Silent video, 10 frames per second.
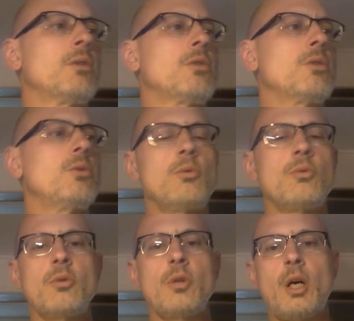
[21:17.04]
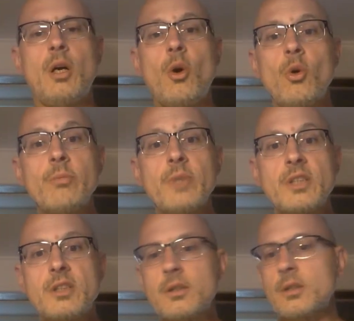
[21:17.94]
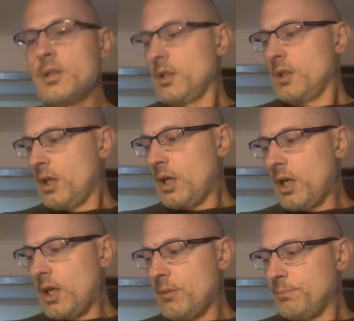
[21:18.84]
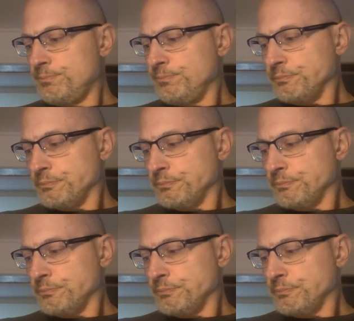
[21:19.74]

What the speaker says: to Ole Miss, and